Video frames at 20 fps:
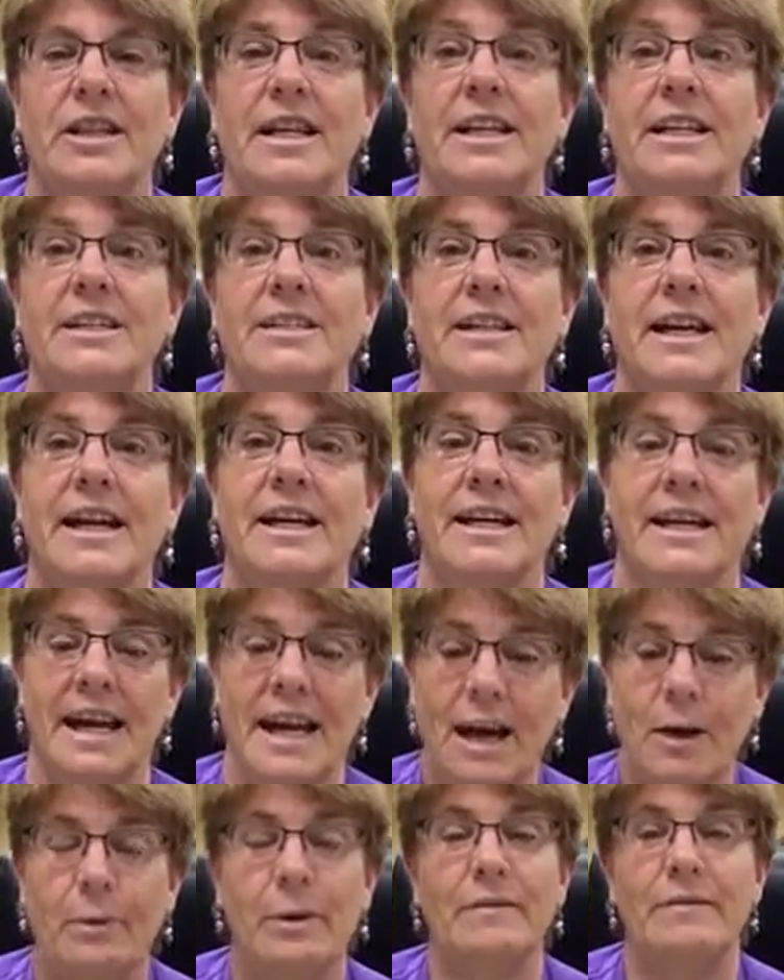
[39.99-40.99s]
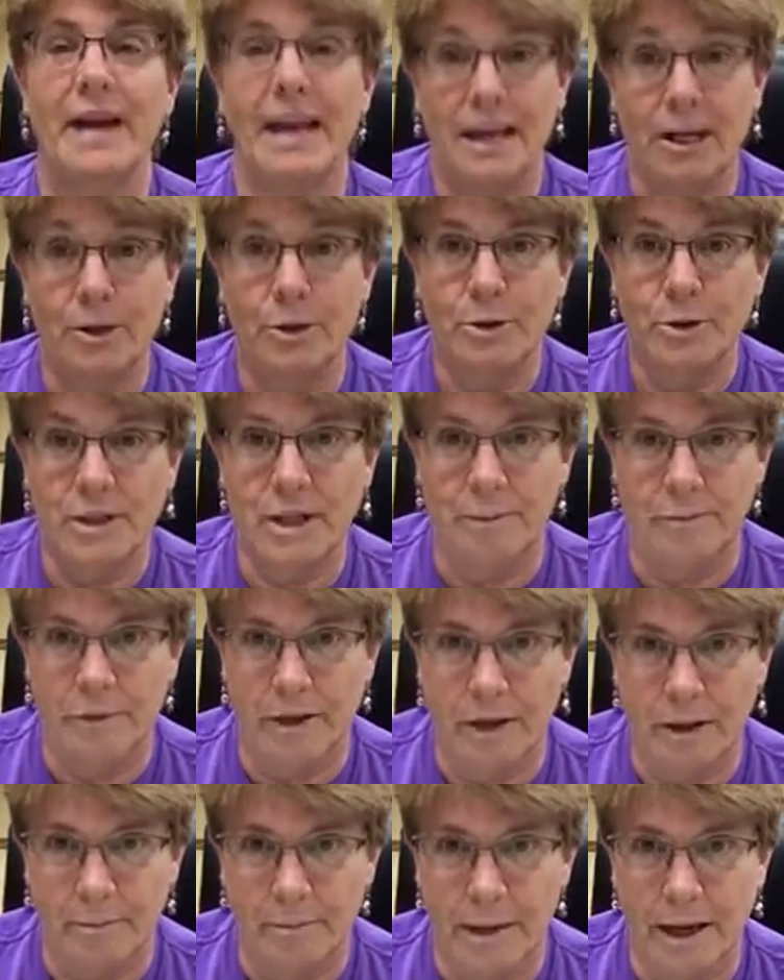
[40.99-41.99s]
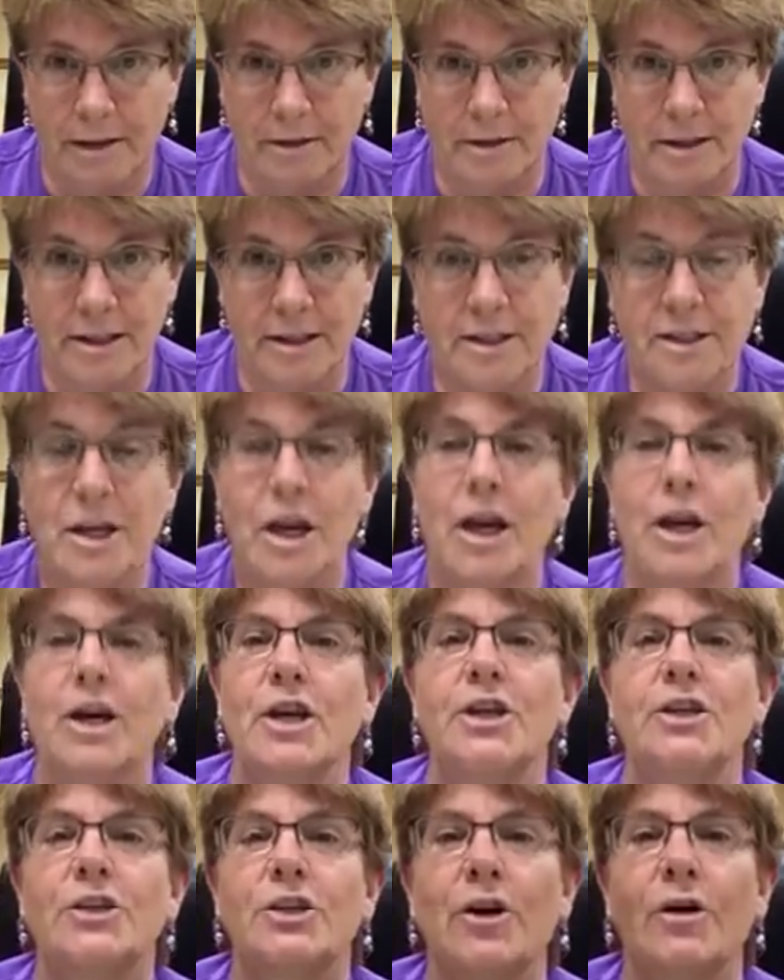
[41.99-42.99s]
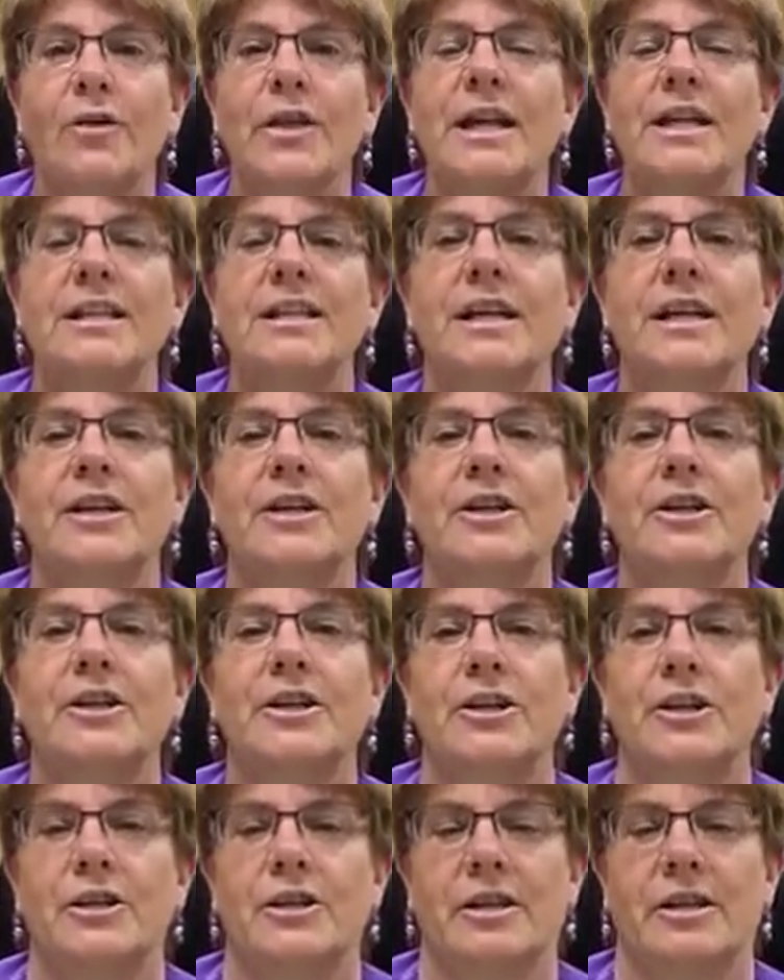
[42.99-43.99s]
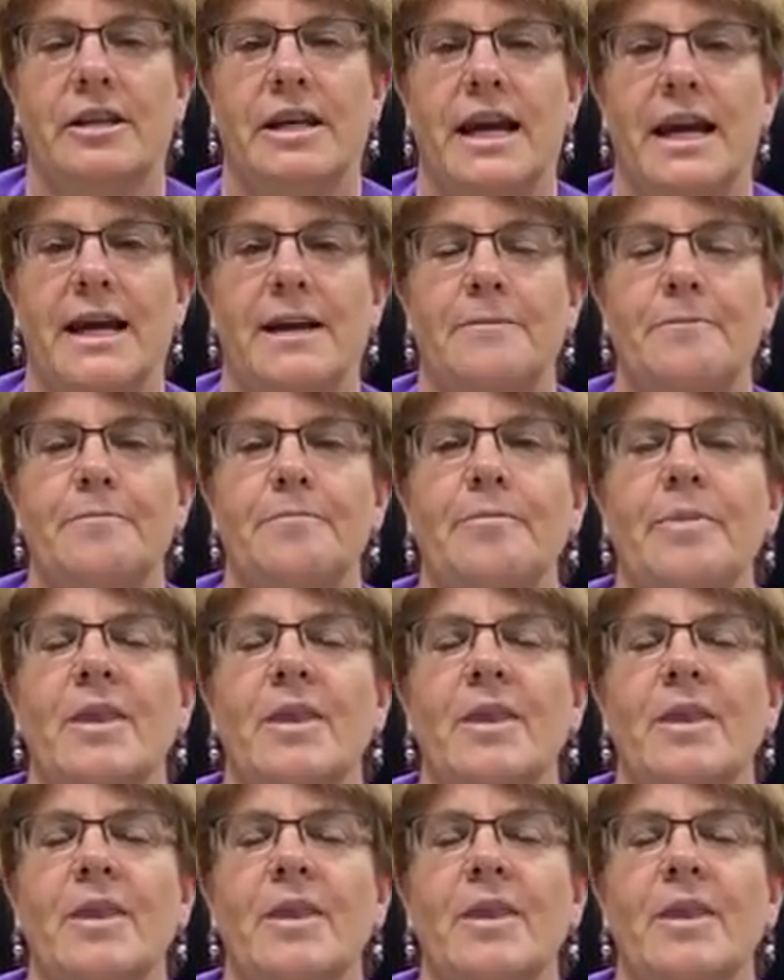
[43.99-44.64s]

they decided, hey, we've got to do something about this. So they started Earth Day.